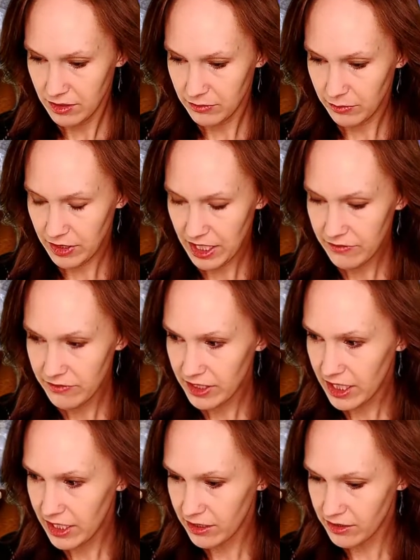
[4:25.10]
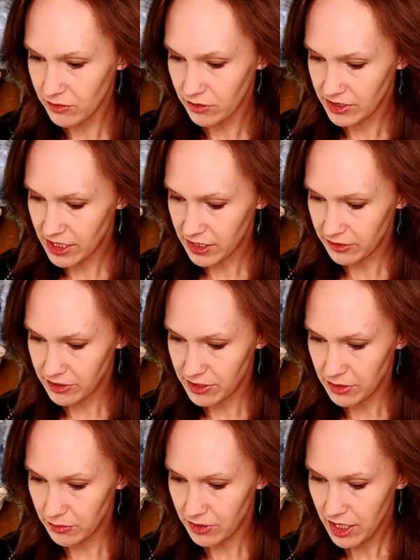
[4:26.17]
We have the King of Swords here
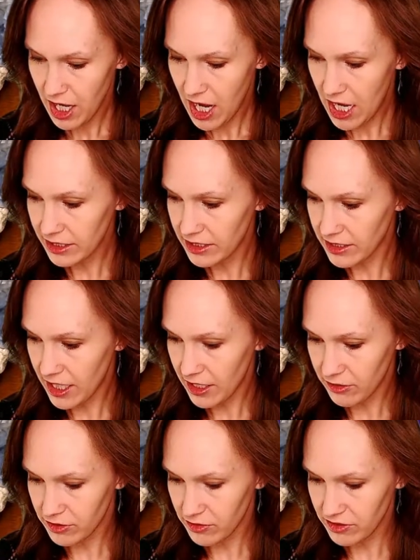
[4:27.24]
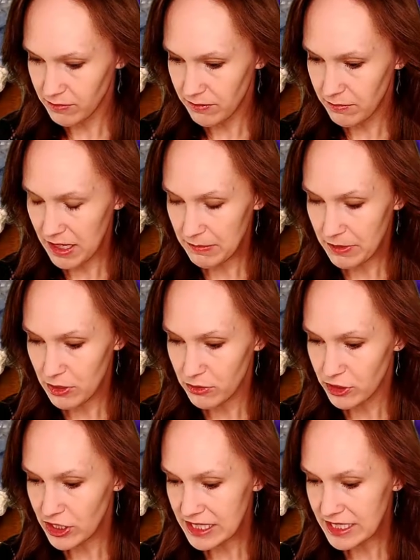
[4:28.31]
too. Uh, this King of Swords might be who
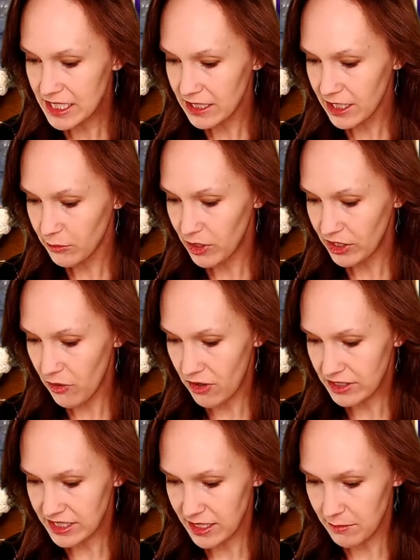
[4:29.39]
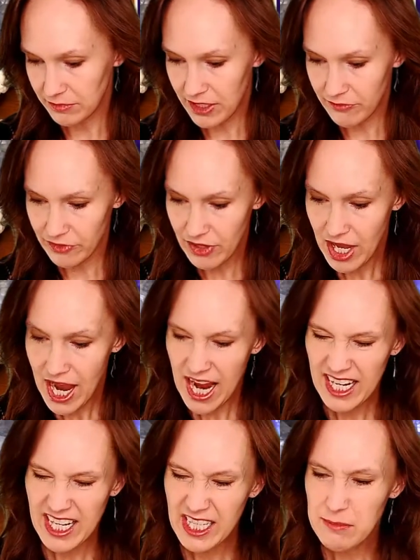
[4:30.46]
she's dealing with on some level. Uh,
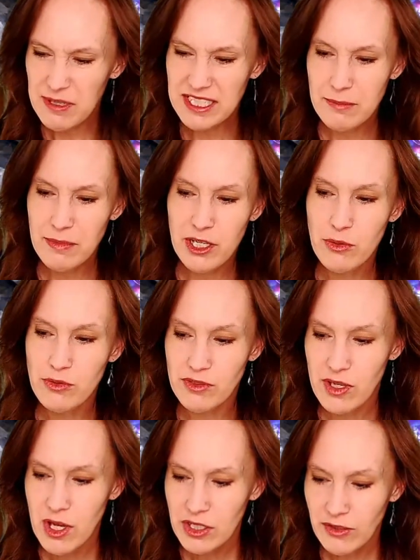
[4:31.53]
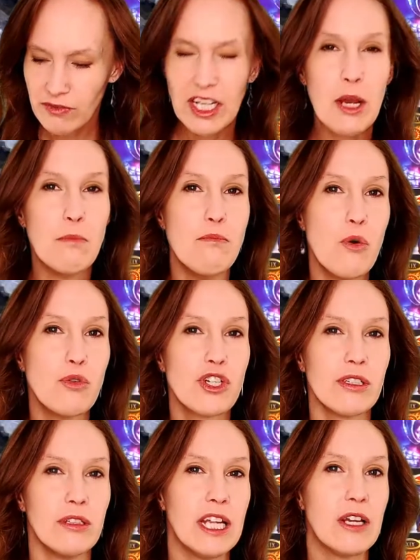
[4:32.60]
he can be somebody who's like
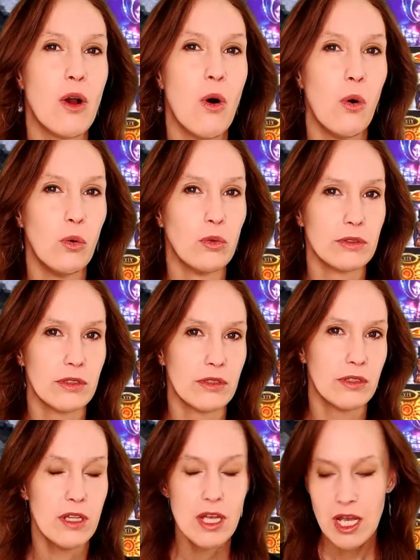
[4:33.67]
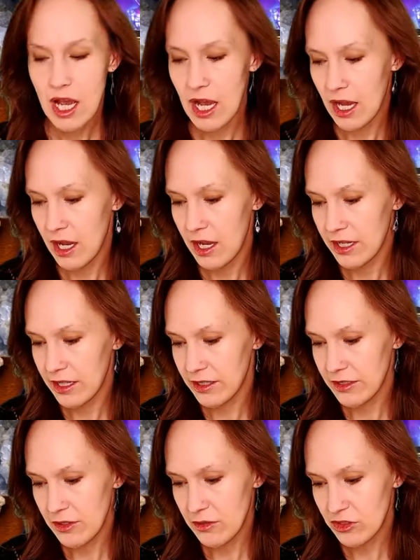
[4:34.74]
emotionally cold. Uh,
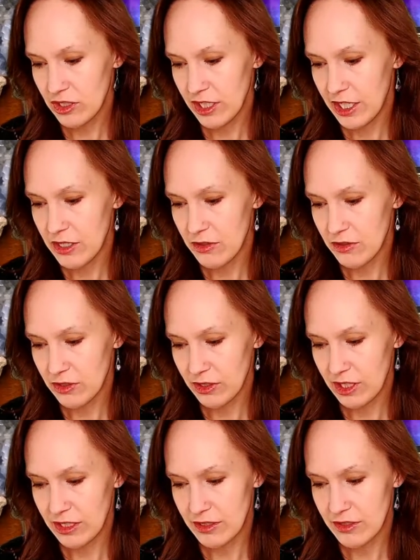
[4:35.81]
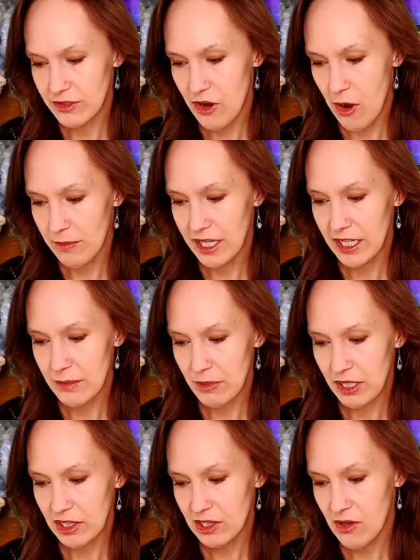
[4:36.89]
usually, usually dominated by
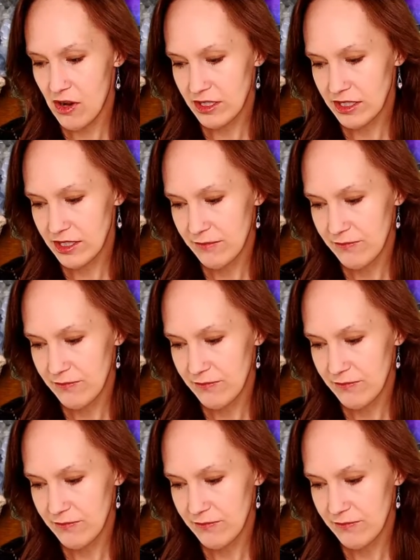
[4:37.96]
thoughts.